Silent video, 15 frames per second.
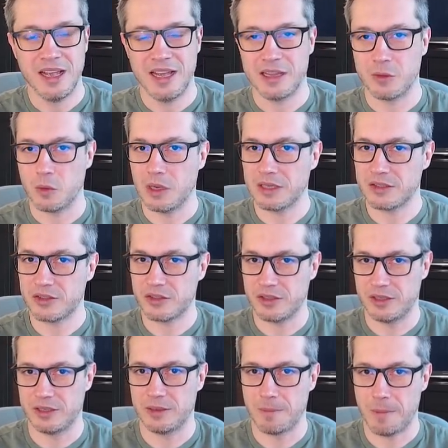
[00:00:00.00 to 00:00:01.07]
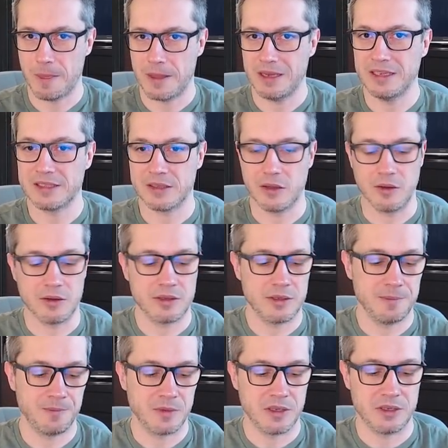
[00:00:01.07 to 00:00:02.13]
And once she is
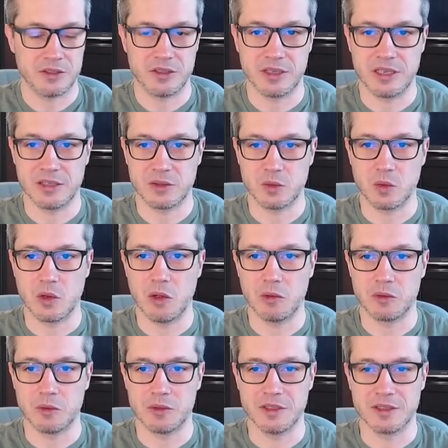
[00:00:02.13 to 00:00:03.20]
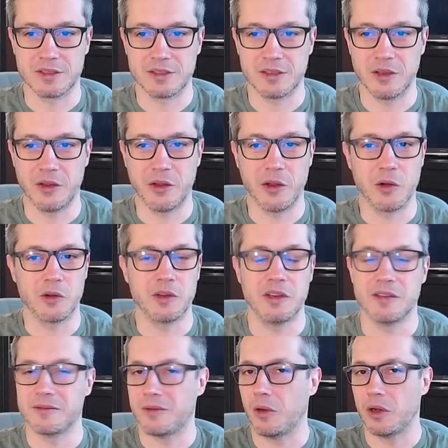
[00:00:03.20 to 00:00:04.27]
logged, she has to go to this Your
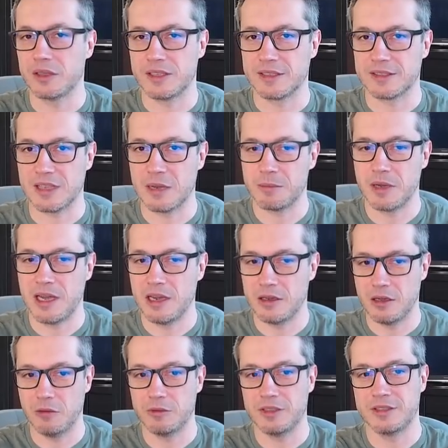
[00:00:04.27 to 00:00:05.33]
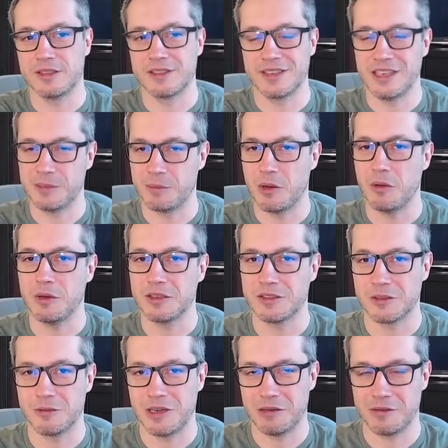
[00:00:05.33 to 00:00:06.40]
Invoices tab. I know this is in Polish,
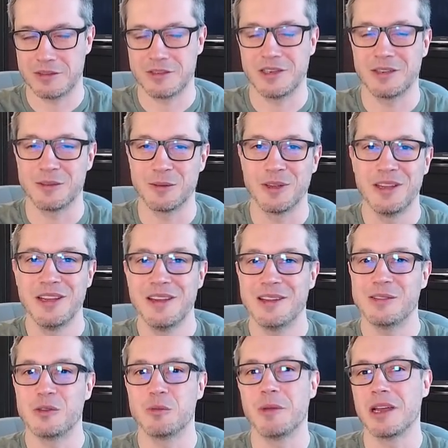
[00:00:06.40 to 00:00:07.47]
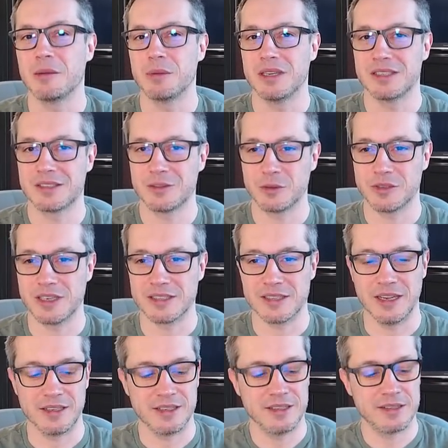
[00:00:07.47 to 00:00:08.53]
so I will try to do my best to
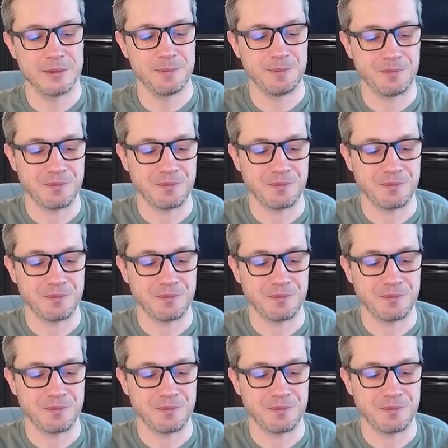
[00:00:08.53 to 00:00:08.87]
translate it.